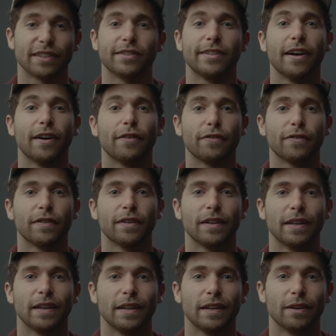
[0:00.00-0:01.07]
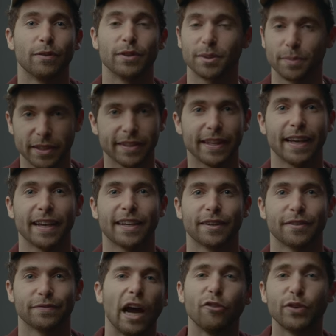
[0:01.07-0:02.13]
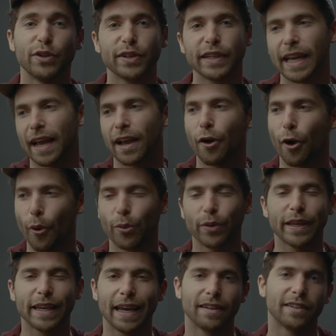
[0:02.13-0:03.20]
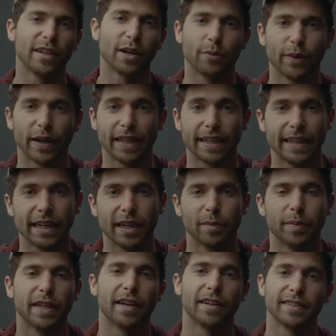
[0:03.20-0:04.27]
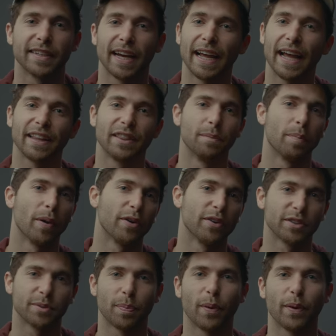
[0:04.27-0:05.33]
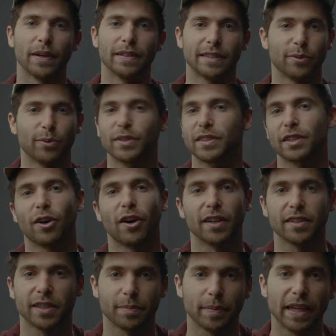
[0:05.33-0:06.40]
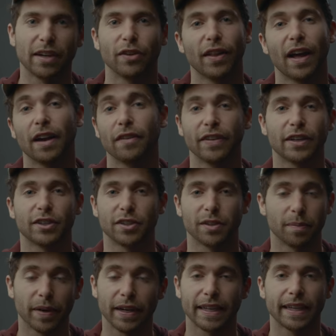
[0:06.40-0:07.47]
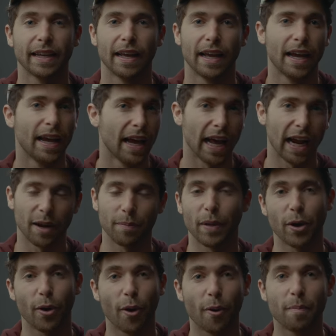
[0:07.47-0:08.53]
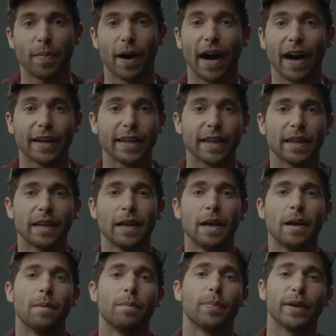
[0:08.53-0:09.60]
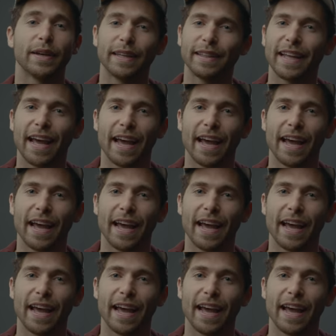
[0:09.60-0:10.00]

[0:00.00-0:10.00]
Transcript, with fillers: itself was a mistake. I really only ended up renting gear because I had the bonus points and it wasn't costing me a lot of extra money out of my own pocket. But in